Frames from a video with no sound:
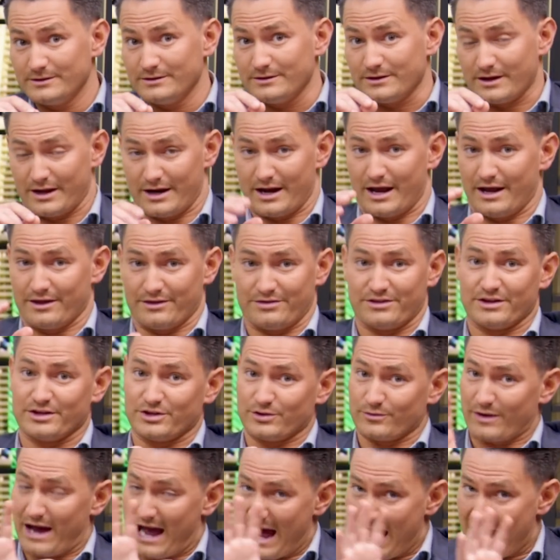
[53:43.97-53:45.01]
and I think
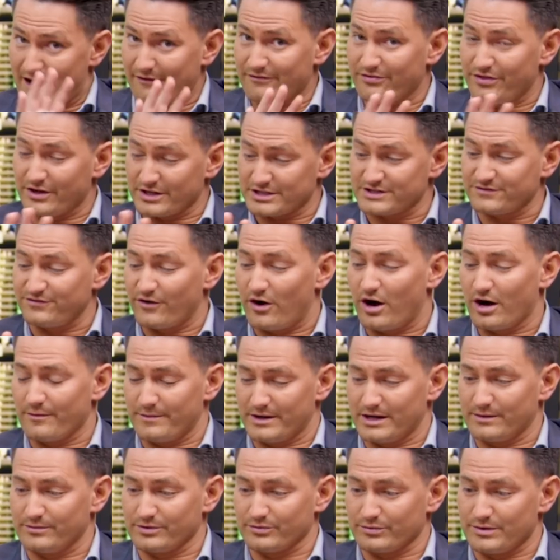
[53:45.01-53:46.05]
you have thus far been
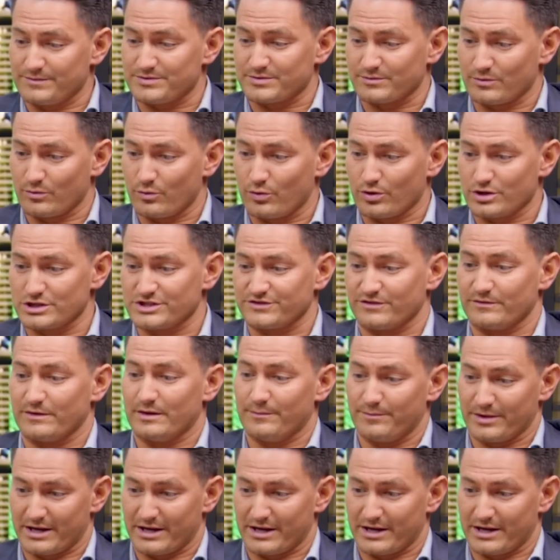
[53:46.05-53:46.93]
able to reap some rewards from it,